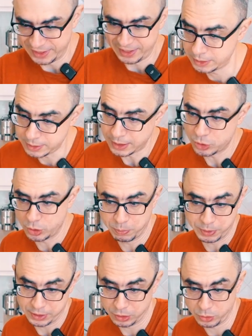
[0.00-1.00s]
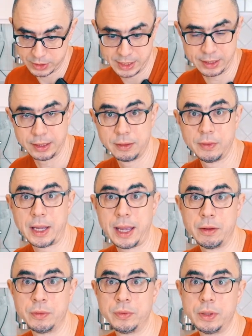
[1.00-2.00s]
This is actually a pretty good thing. You
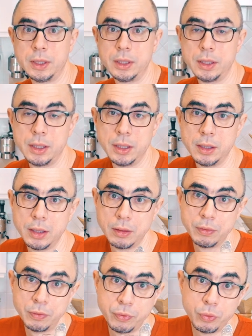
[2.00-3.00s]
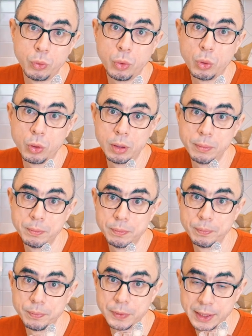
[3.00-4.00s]
have 4
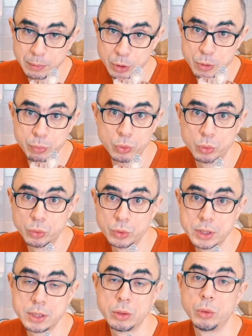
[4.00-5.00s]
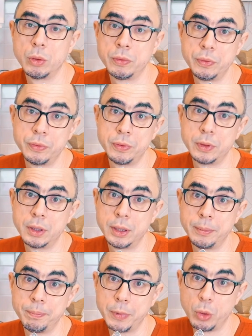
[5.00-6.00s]
tablespoons
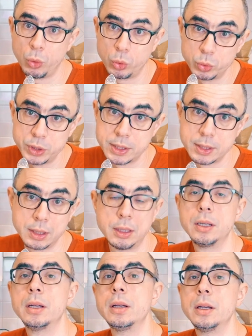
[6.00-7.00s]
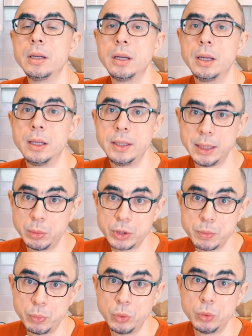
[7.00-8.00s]
of oats,
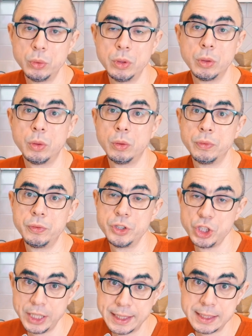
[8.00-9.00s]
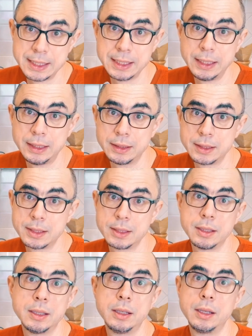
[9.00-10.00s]
tablespoon of chia
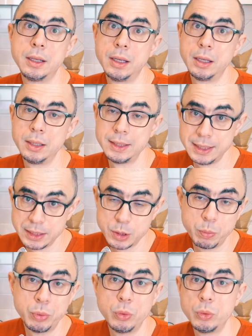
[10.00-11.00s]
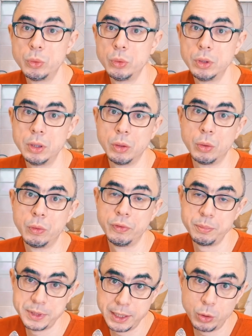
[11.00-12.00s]
seeds, teaspoon
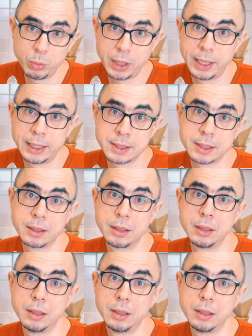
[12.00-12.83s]
of psyllium husk,